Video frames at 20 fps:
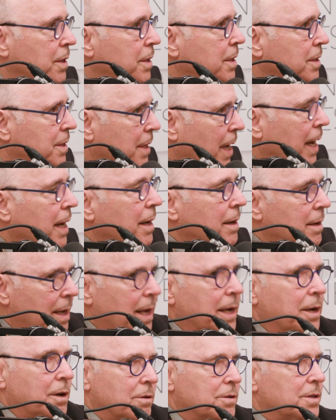that design,
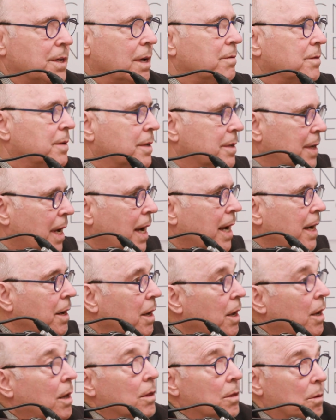like yourselves,
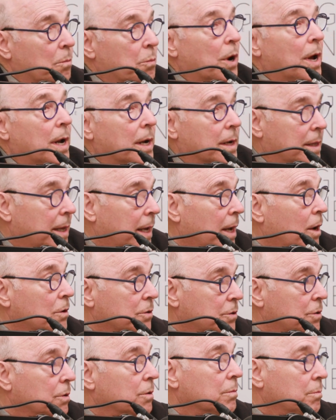design the product they
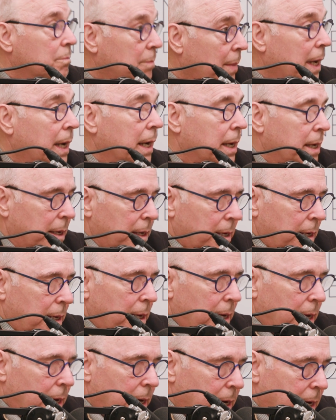also make
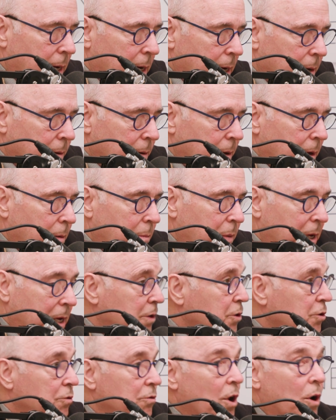
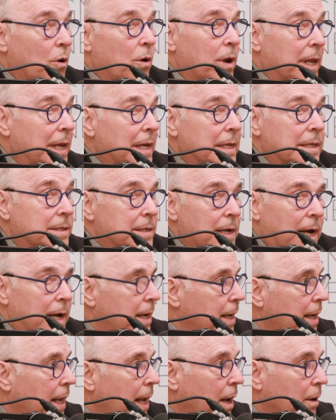because you know it
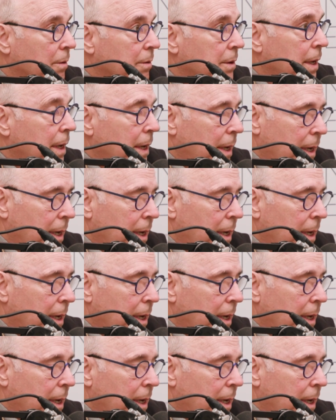inside and out.